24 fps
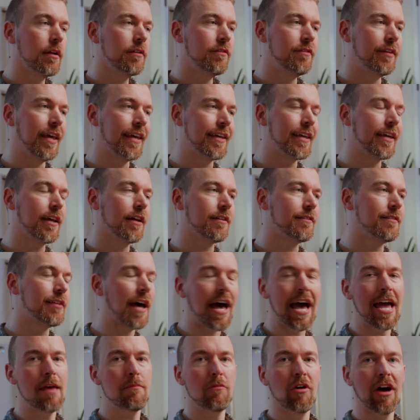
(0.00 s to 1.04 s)
taking a
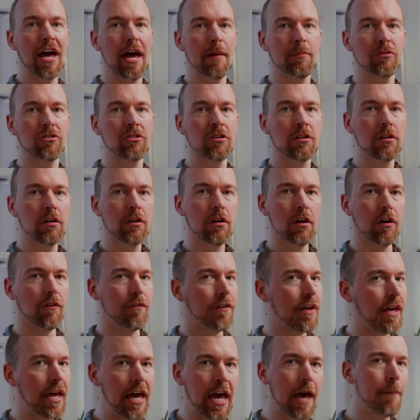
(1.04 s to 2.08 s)
time lapse
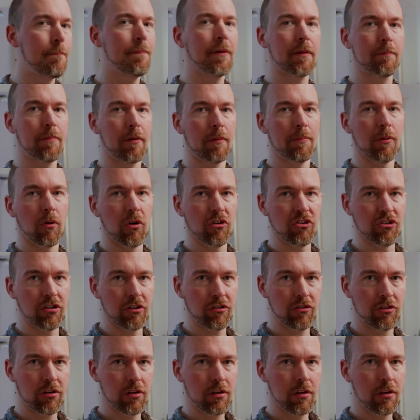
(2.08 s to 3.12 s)
of epic
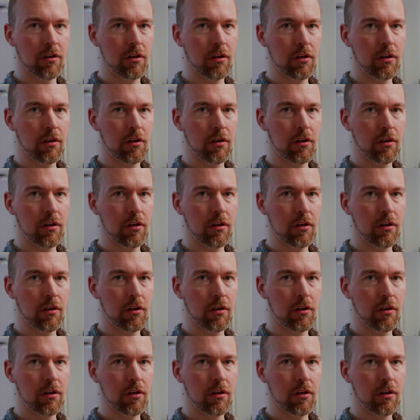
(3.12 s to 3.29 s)
proportions,